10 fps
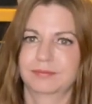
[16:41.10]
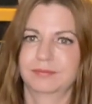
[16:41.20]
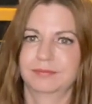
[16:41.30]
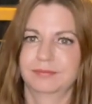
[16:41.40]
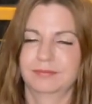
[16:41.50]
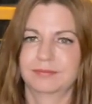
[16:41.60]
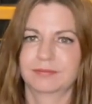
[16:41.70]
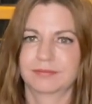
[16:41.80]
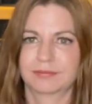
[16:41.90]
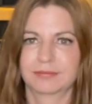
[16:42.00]

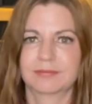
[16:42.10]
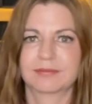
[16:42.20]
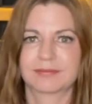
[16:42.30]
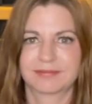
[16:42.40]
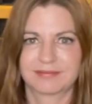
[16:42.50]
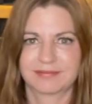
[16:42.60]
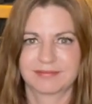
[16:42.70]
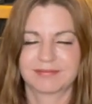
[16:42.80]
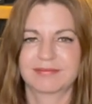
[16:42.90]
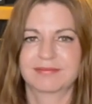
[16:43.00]

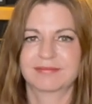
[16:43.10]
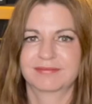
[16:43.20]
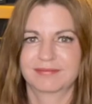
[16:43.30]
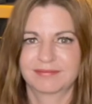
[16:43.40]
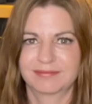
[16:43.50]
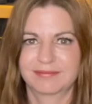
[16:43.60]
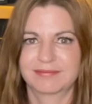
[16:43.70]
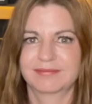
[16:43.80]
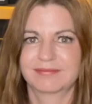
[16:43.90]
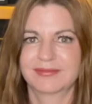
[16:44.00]

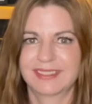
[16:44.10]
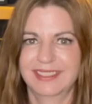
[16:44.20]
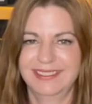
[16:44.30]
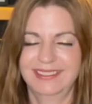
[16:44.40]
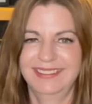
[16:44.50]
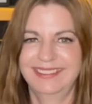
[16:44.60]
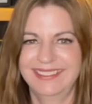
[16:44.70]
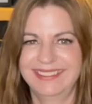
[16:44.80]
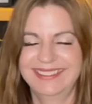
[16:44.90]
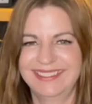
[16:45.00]

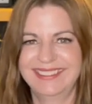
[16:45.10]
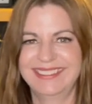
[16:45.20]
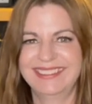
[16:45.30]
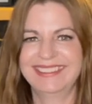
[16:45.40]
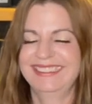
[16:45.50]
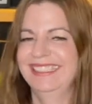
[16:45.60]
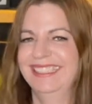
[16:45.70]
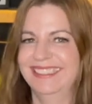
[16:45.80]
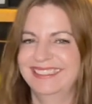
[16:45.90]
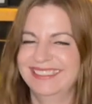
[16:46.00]

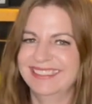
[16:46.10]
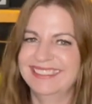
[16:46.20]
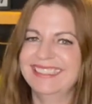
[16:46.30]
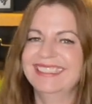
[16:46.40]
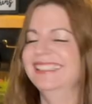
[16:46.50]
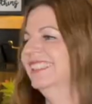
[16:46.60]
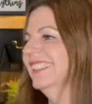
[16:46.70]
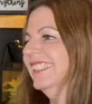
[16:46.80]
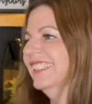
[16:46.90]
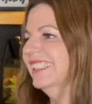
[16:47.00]

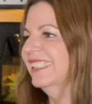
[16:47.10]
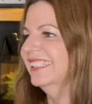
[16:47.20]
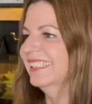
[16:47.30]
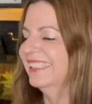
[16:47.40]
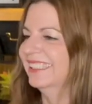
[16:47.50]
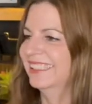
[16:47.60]
The person shown says nothing.